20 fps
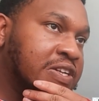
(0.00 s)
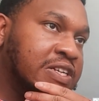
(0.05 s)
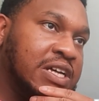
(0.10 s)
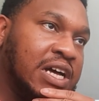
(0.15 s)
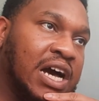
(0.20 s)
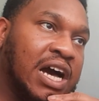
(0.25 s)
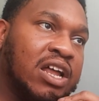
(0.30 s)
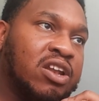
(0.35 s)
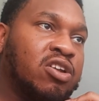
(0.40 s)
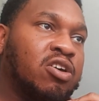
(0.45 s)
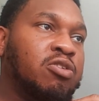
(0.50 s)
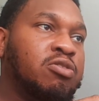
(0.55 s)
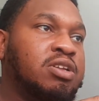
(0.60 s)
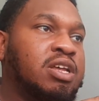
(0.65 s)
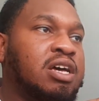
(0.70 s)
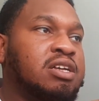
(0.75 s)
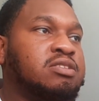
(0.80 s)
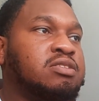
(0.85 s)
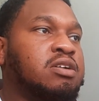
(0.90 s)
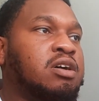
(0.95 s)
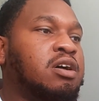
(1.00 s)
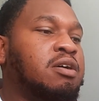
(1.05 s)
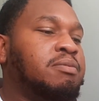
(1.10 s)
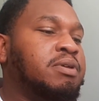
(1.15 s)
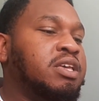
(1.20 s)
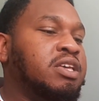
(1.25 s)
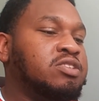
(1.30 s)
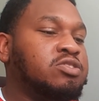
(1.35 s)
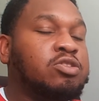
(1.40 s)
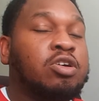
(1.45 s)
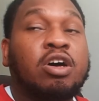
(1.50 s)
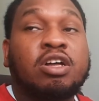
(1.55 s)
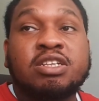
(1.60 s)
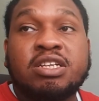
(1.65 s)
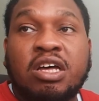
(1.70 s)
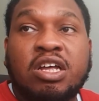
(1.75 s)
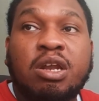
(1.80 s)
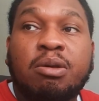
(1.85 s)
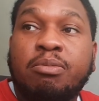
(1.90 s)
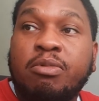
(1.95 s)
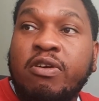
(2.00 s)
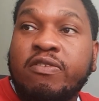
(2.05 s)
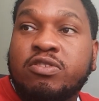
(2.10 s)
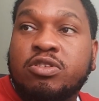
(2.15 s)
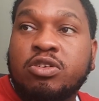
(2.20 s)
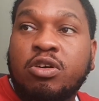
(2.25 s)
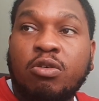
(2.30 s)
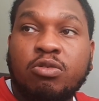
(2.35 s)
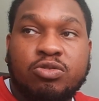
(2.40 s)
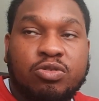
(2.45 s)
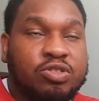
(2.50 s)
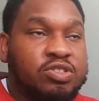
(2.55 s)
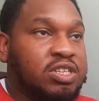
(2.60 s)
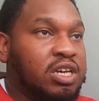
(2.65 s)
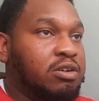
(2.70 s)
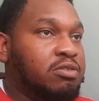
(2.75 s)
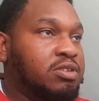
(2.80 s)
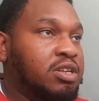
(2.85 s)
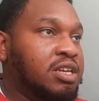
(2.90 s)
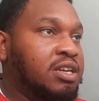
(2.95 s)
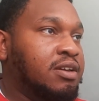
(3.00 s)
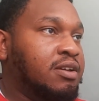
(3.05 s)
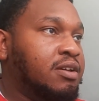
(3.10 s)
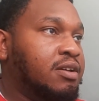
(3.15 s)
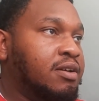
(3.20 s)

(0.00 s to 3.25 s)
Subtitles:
I know that he's turned down a move to go to Saudi,